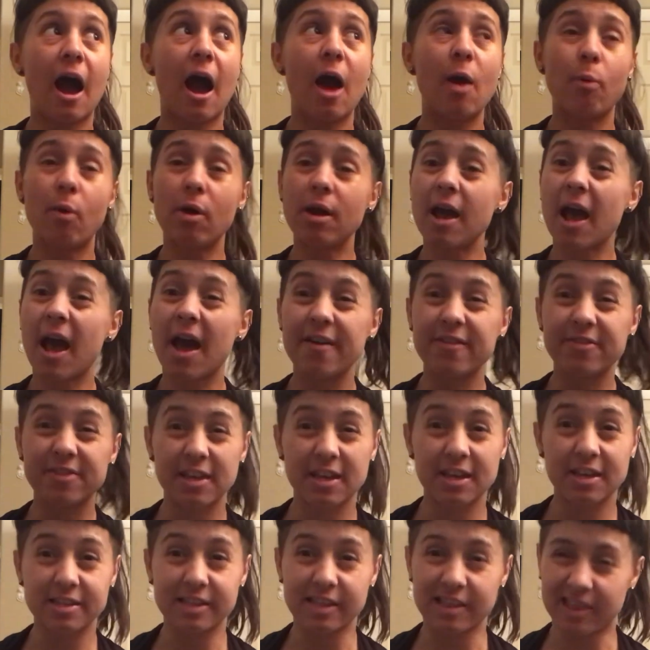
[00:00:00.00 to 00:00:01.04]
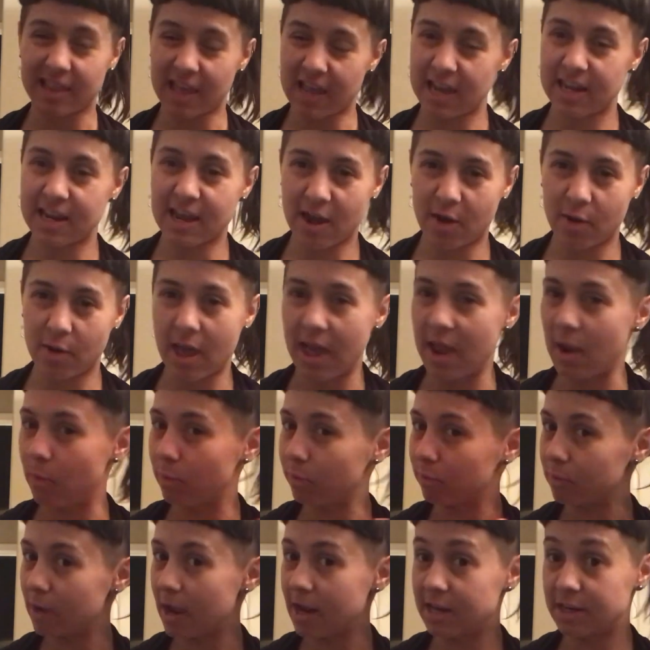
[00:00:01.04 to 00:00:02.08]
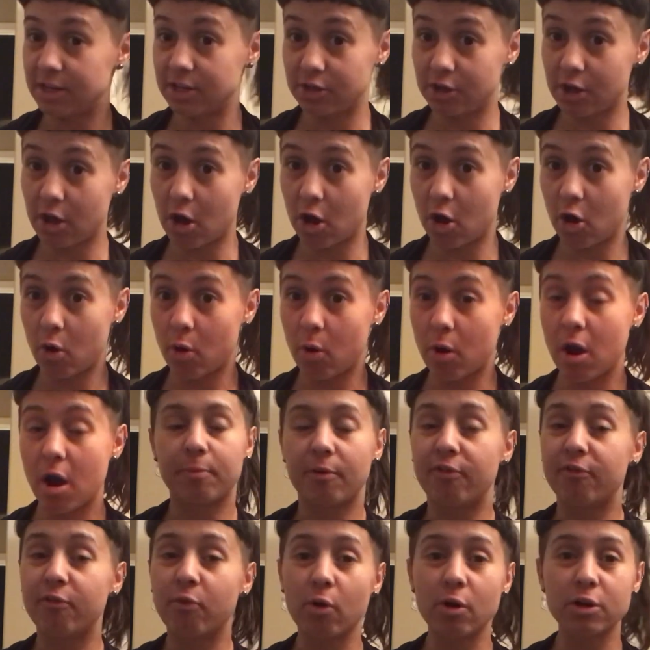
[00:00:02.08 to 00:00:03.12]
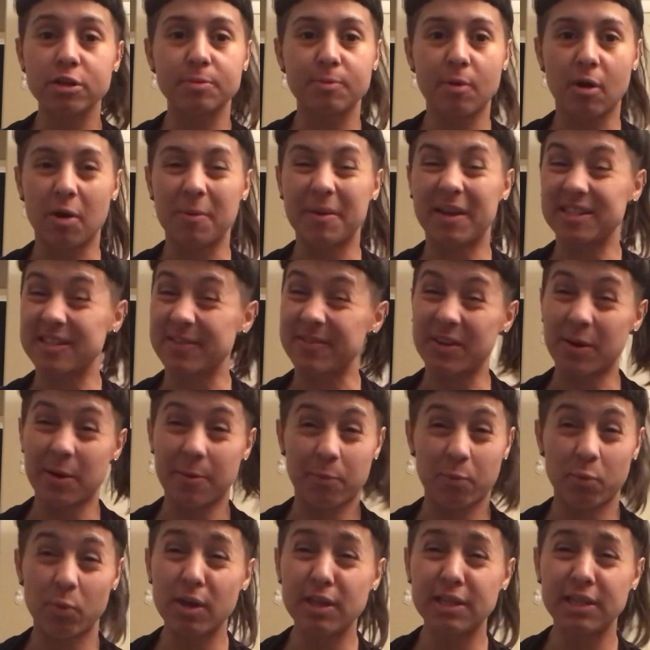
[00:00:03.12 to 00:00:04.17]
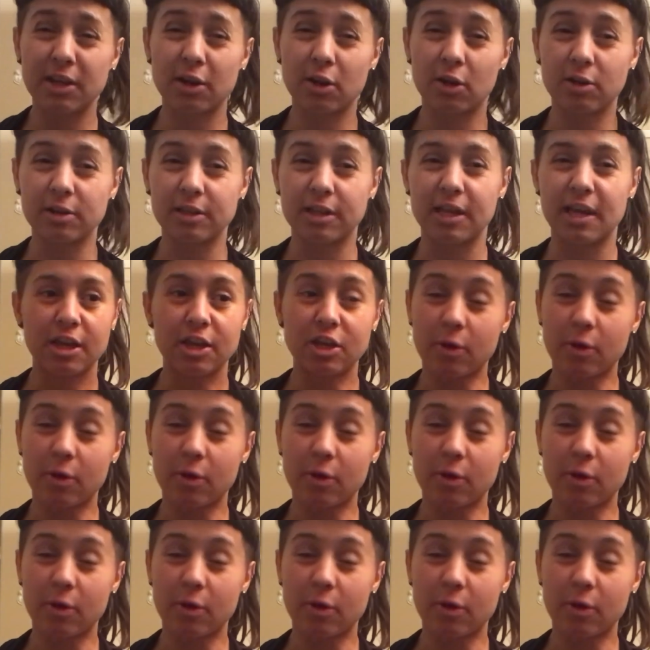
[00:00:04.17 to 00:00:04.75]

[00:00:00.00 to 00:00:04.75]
I want to have things laid out and ready to go before tomorrow because I have to get up really early.